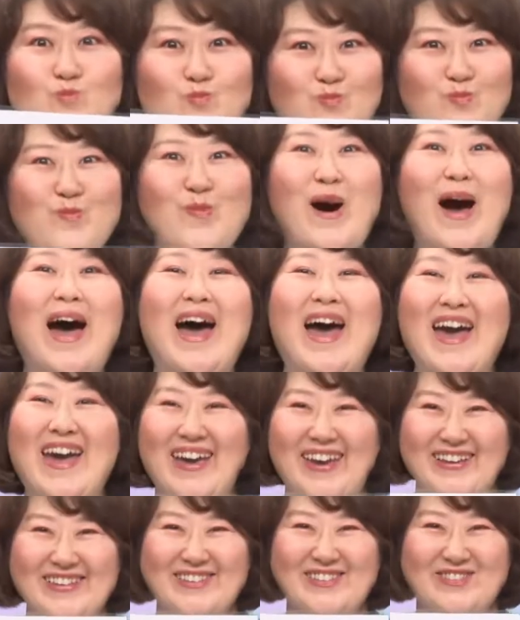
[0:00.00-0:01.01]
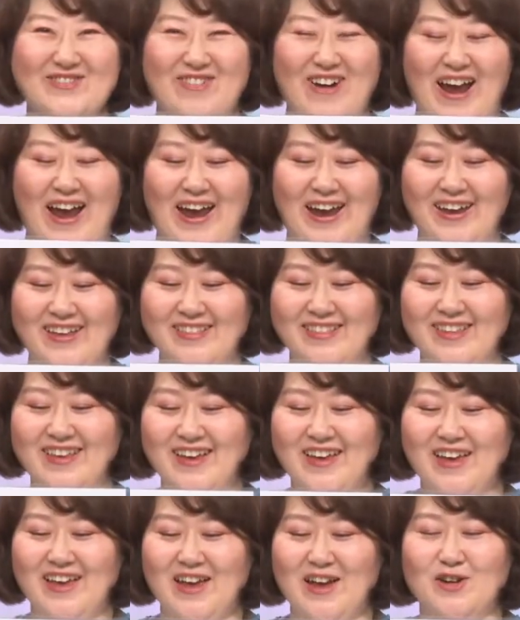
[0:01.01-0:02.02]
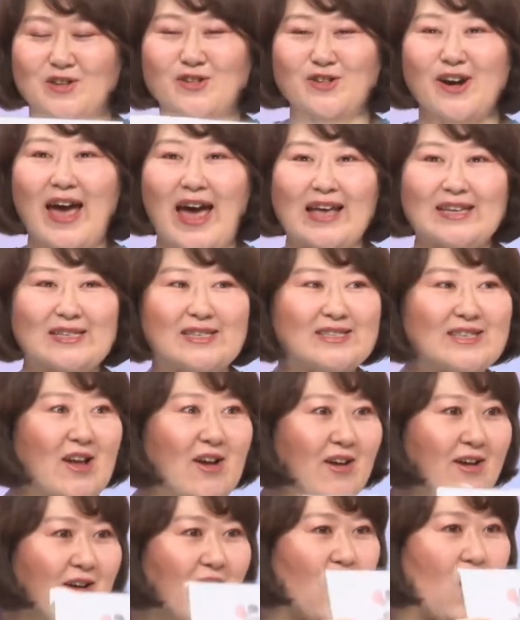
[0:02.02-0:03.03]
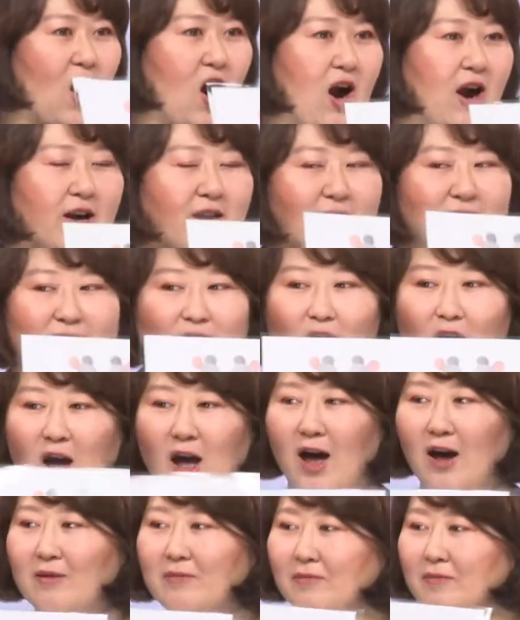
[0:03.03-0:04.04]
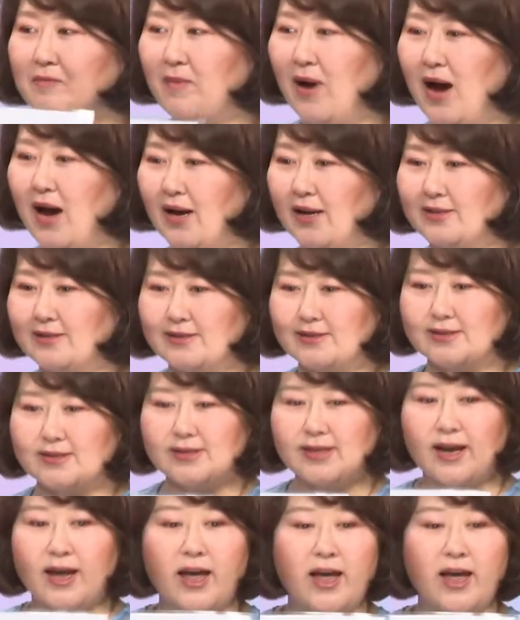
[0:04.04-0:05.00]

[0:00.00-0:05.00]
mice, right? Who has the card of mice?